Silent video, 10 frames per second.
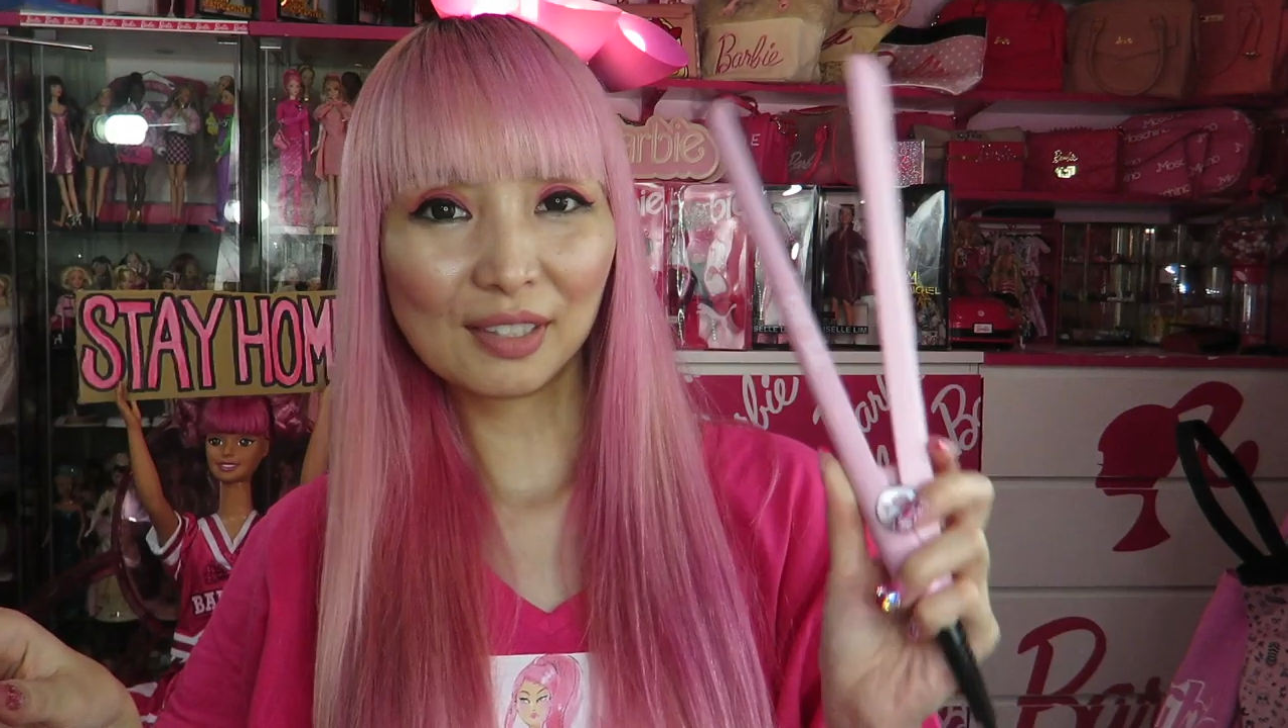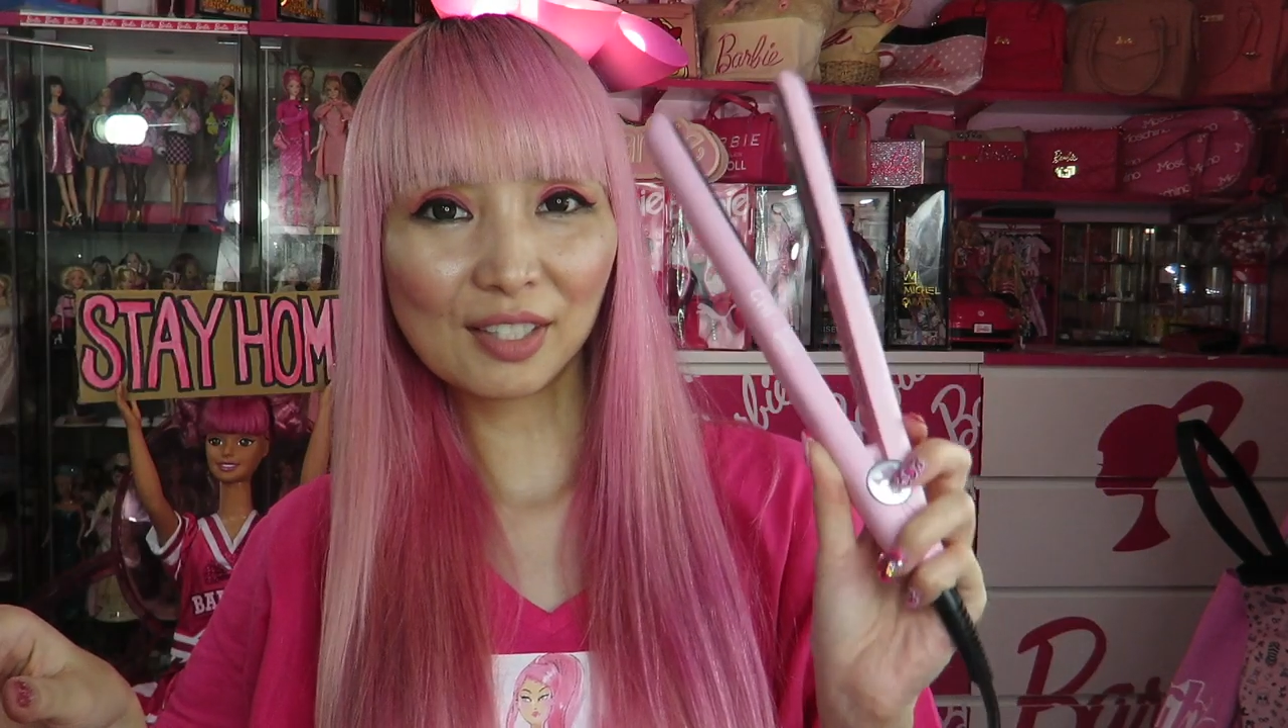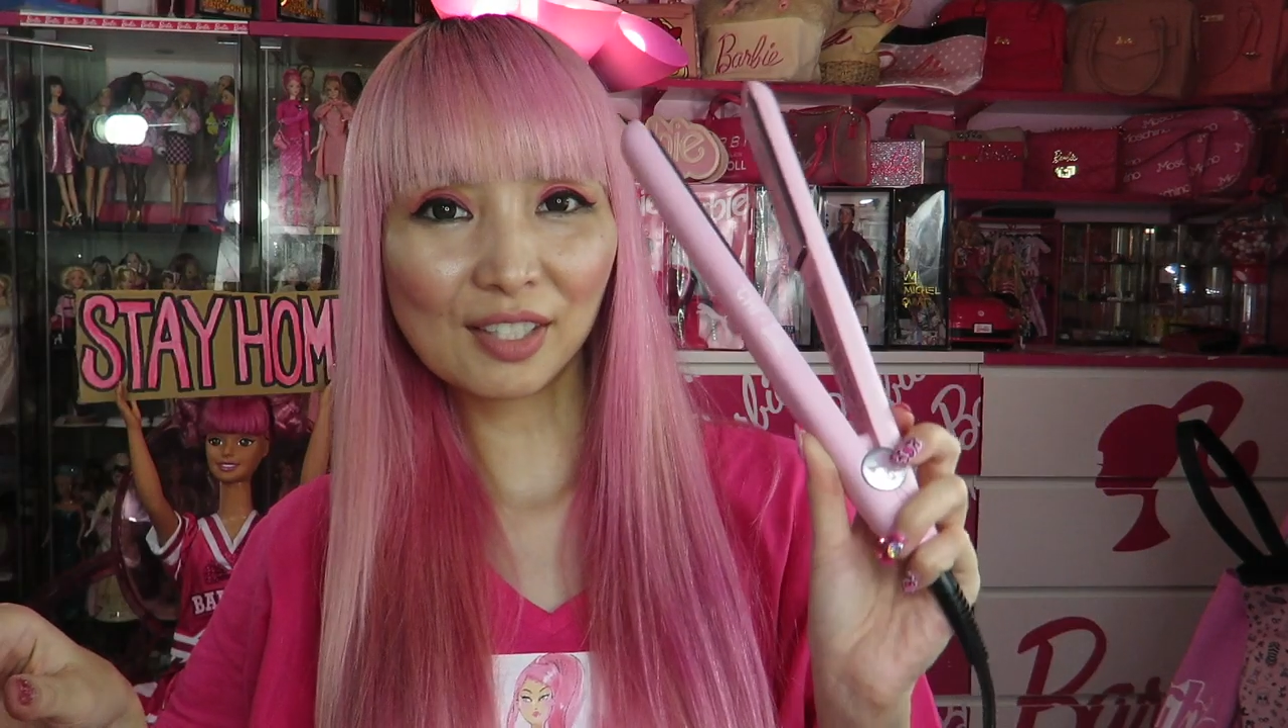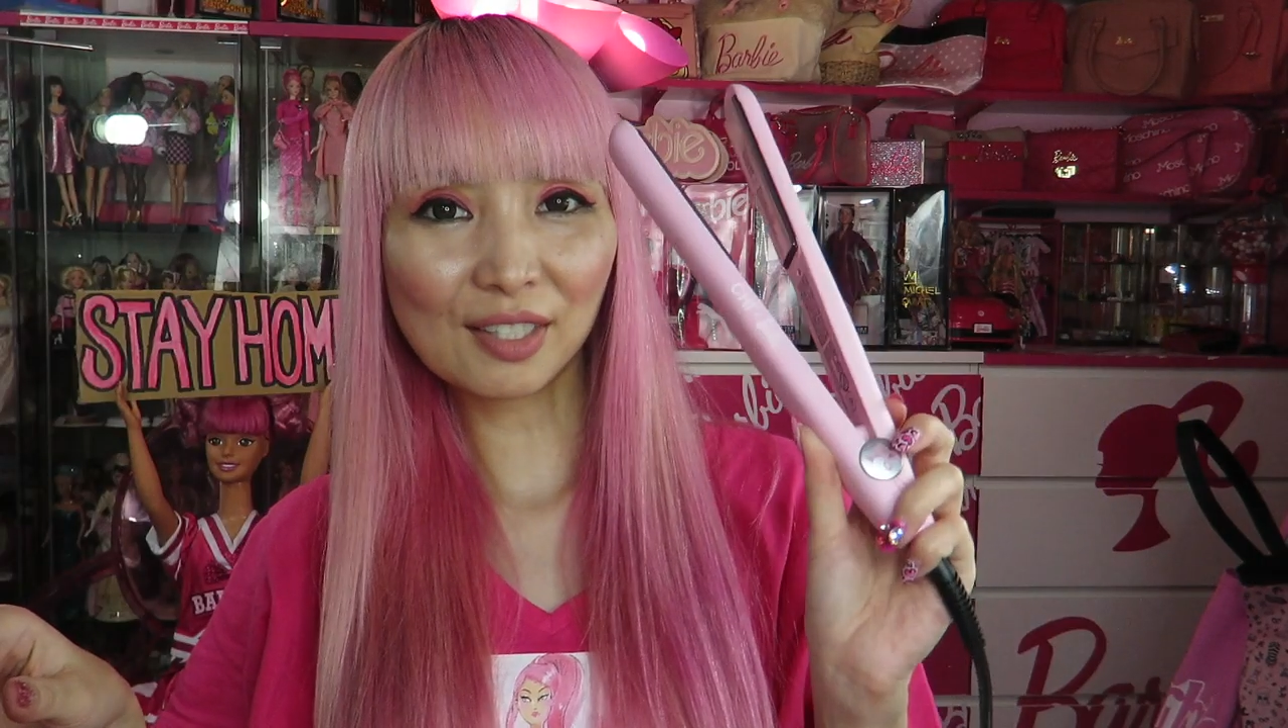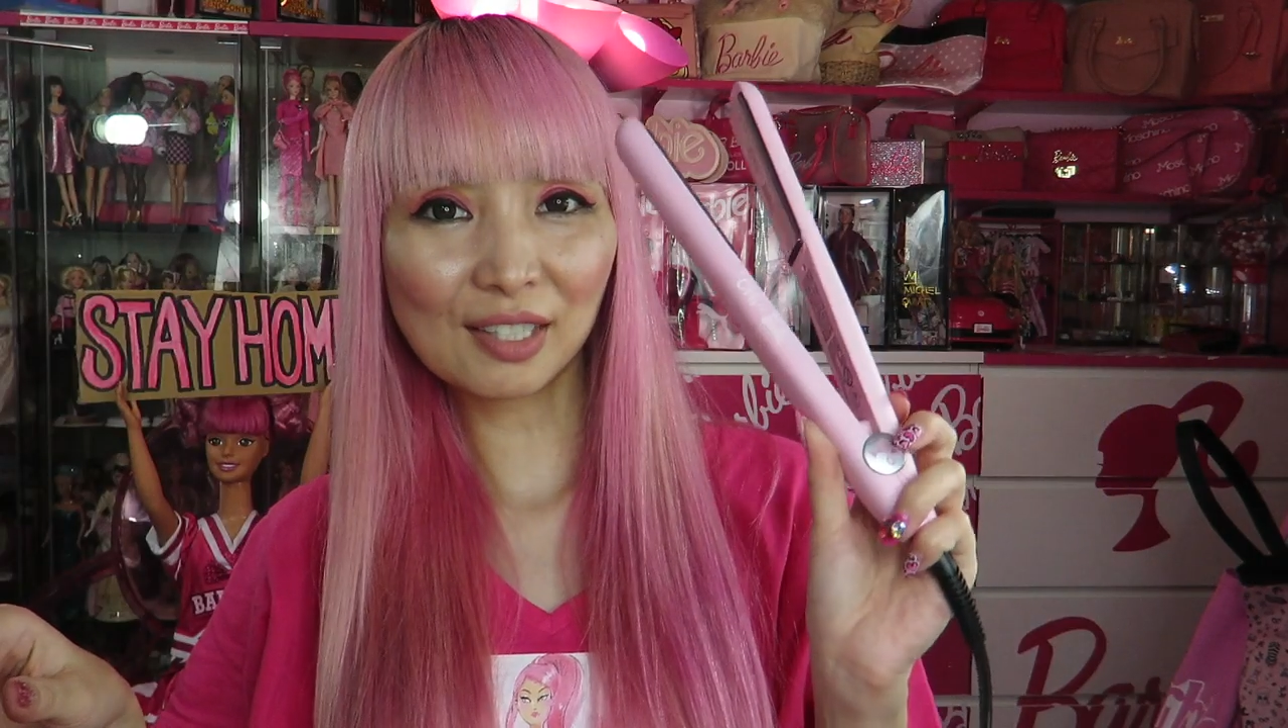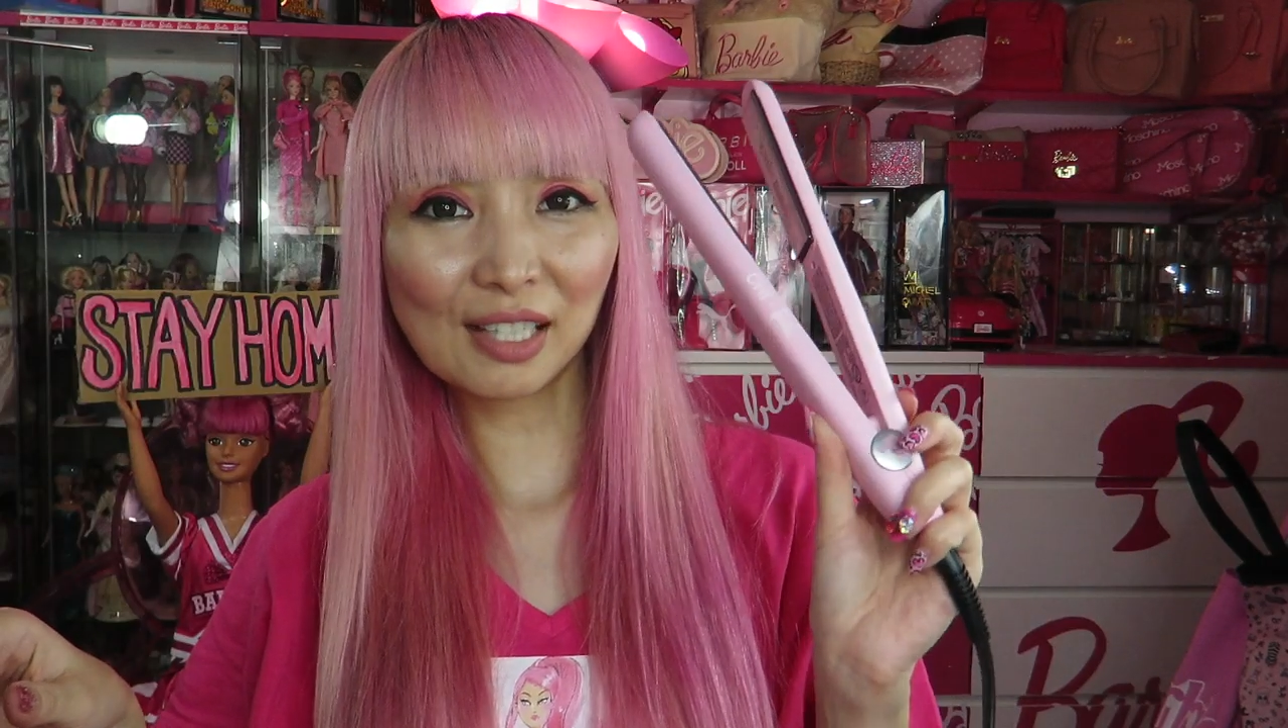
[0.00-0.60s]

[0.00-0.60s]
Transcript: This is